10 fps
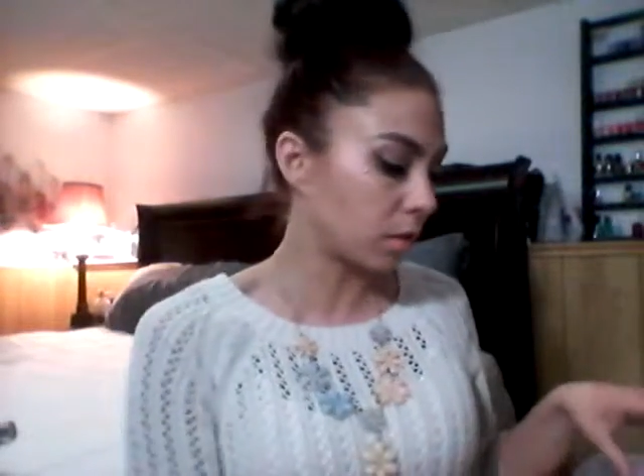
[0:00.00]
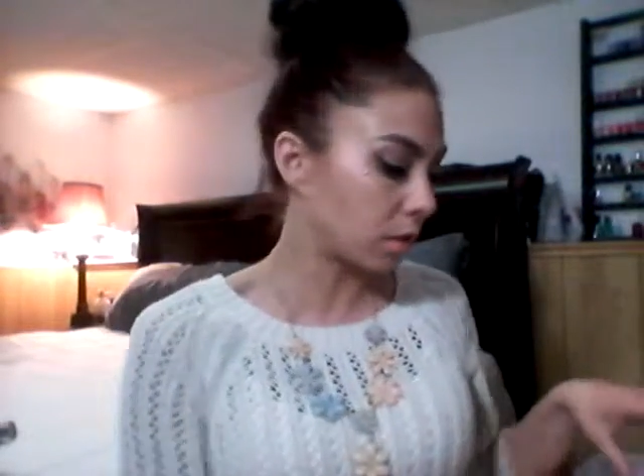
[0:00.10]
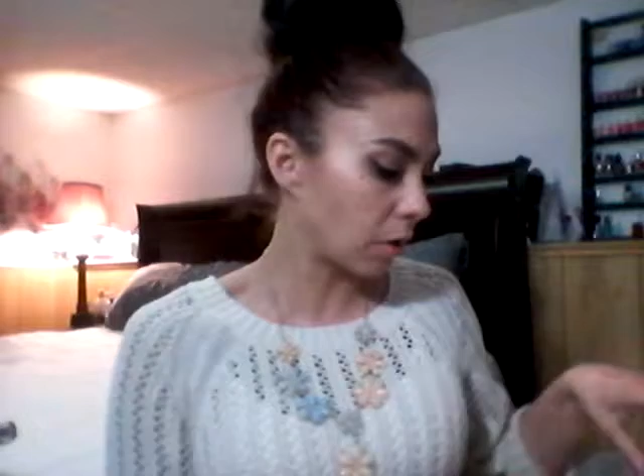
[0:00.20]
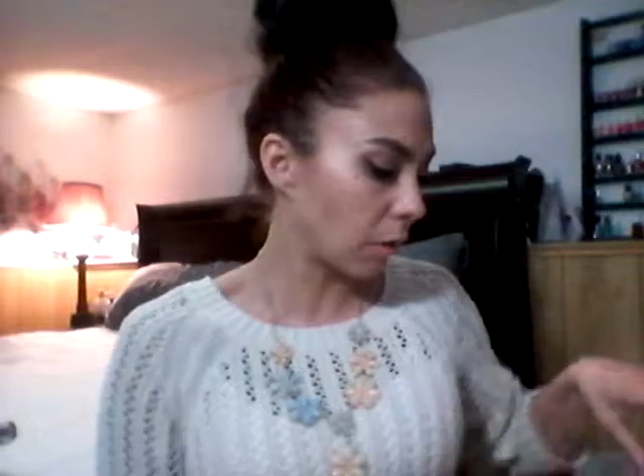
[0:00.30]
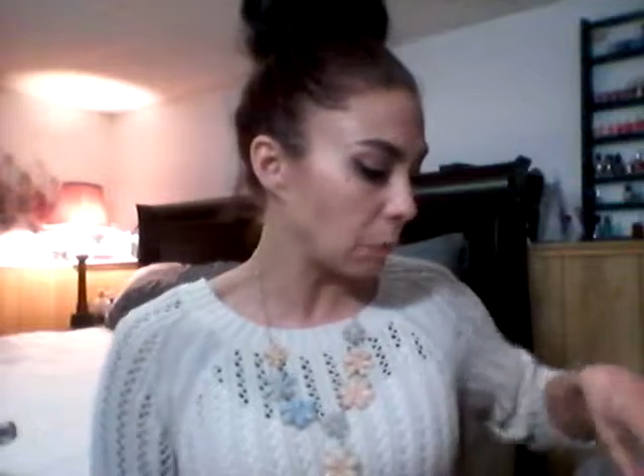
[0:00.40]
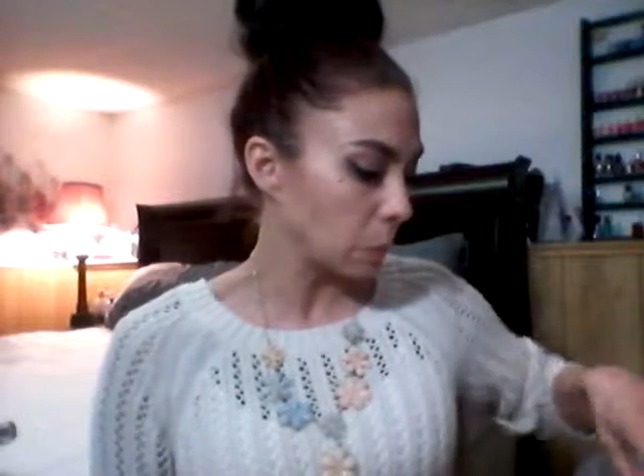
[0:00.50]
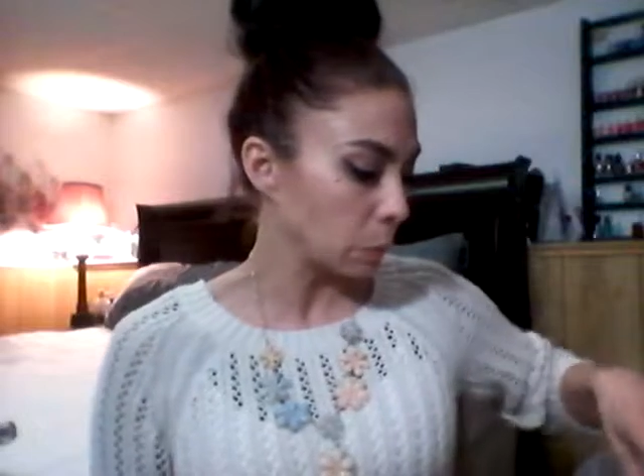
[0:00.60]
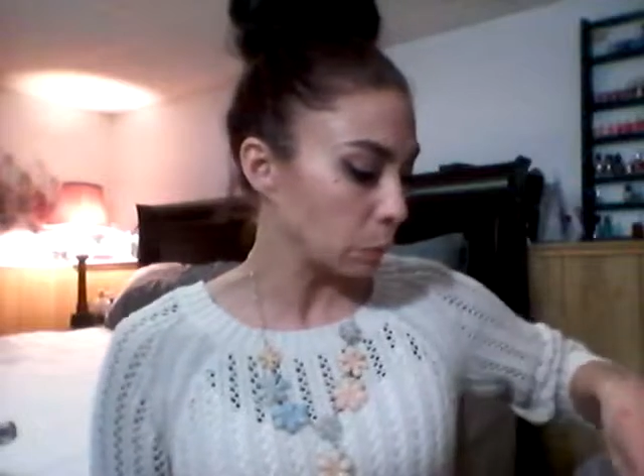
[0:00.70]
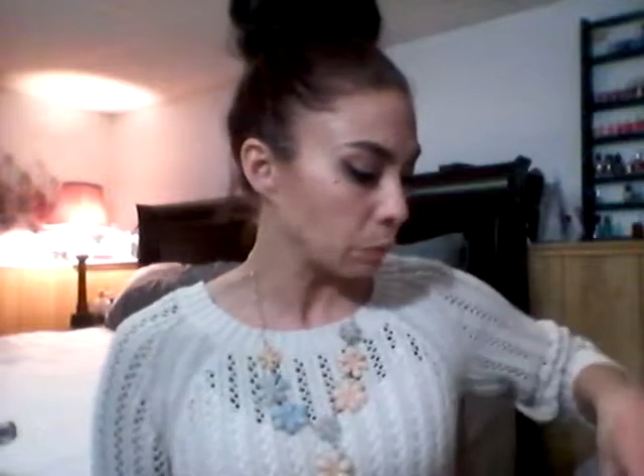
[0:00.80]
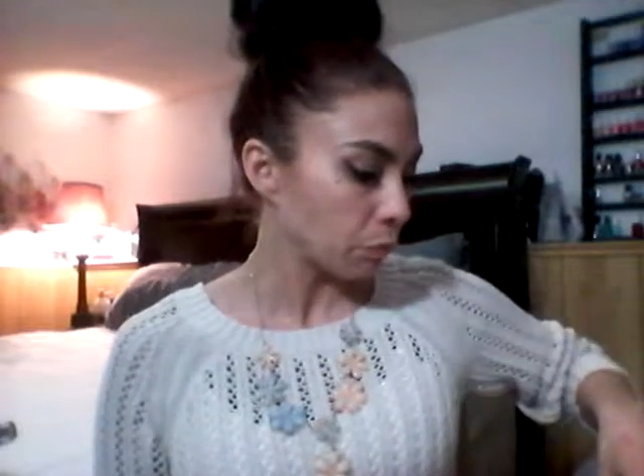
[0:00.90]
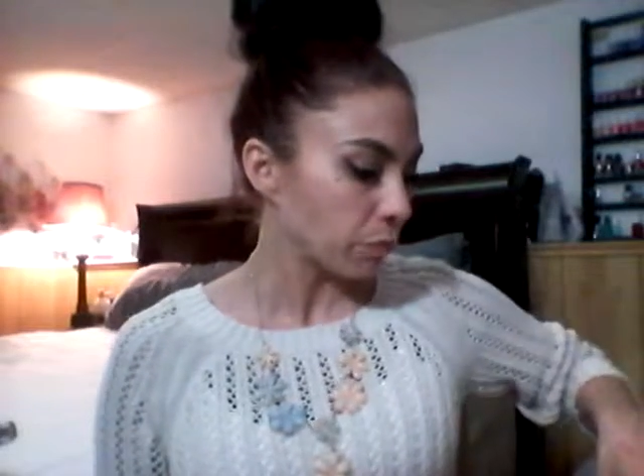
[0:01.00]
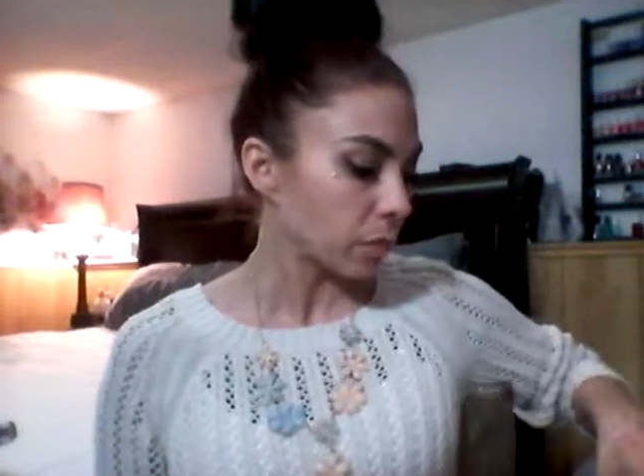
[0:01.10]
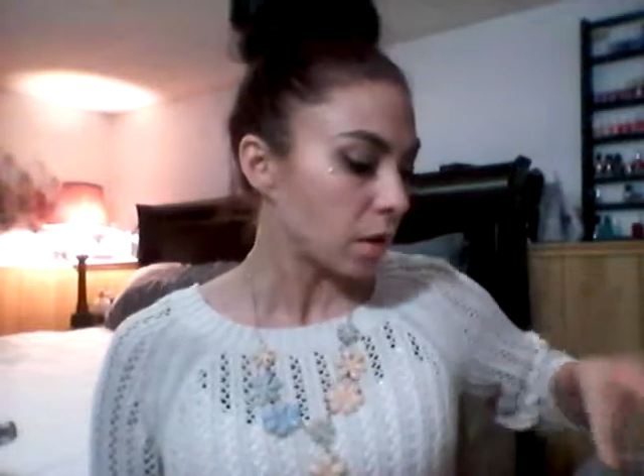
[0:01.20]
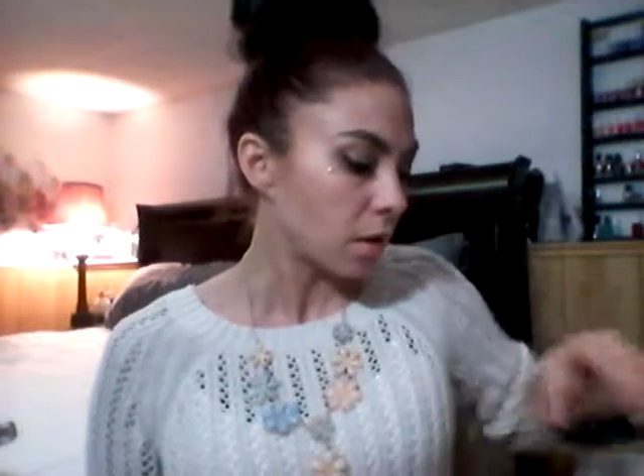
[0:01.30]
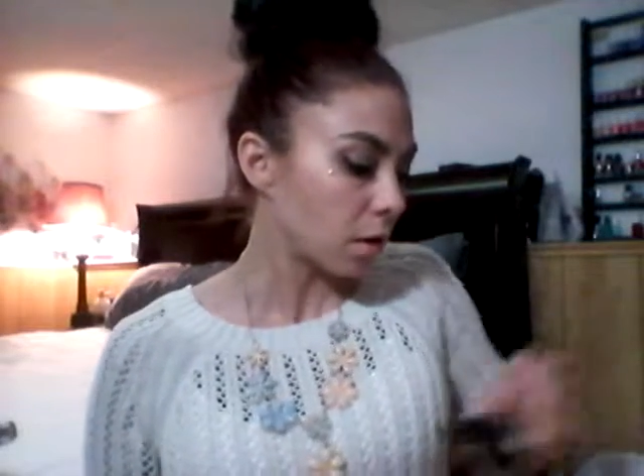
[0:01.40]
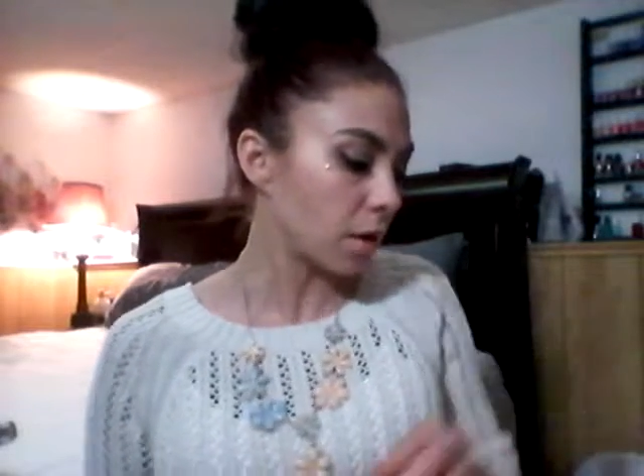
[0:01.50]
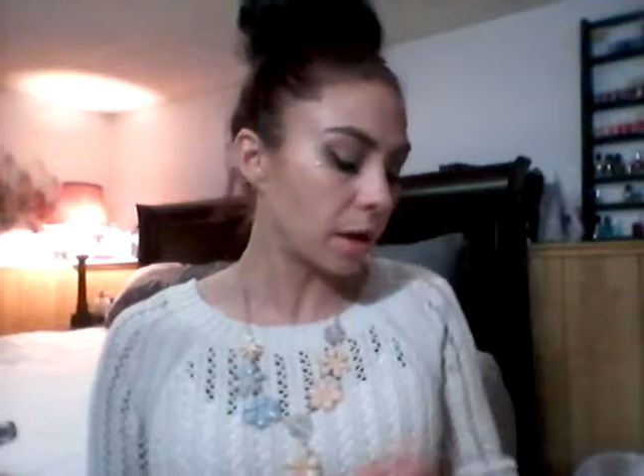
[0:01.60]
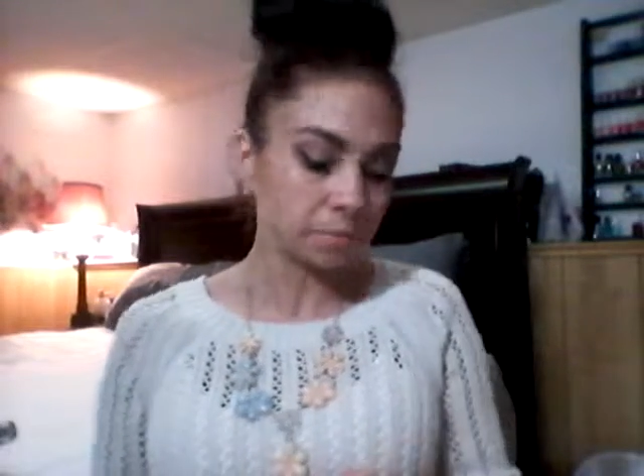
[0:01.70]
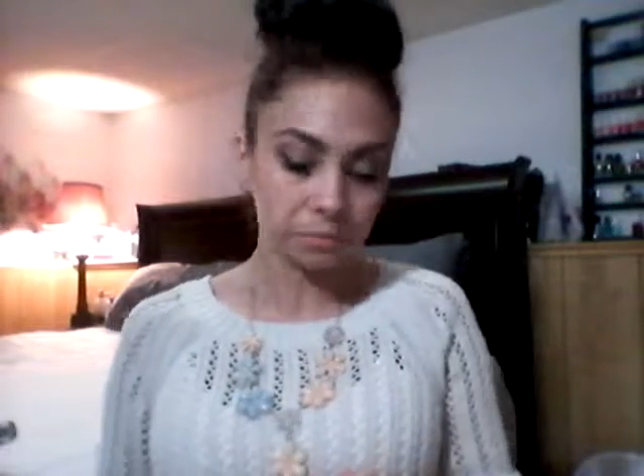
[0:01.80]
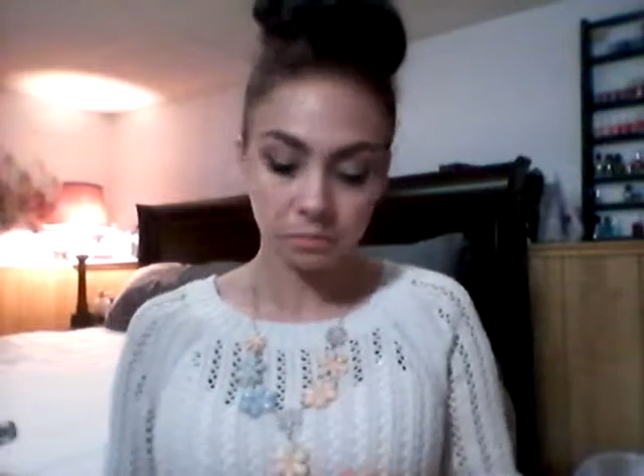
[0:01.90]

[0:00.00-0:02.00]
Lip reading: on the go. Okay.